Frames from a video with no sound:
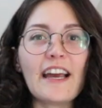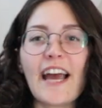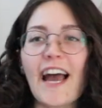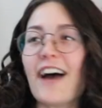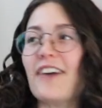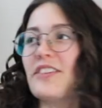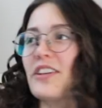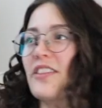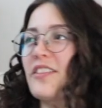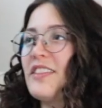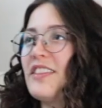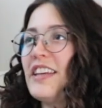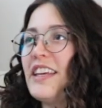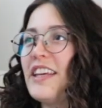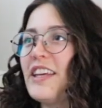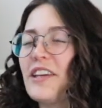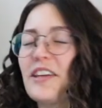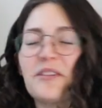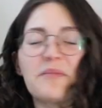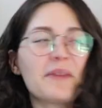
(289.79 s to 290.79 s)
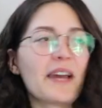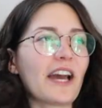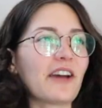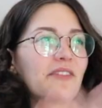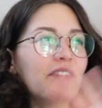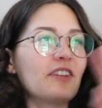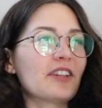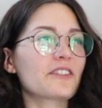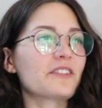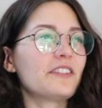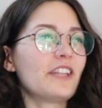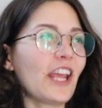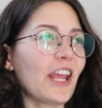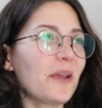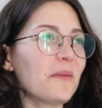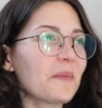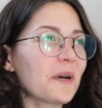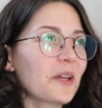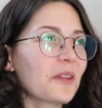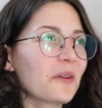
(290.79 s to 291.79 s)
have a theme, have their
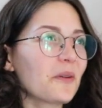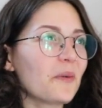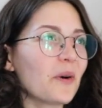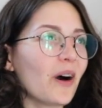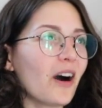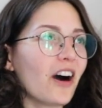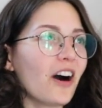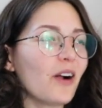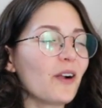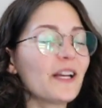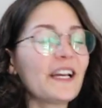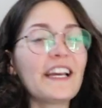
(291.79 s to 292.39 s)
name on the wall.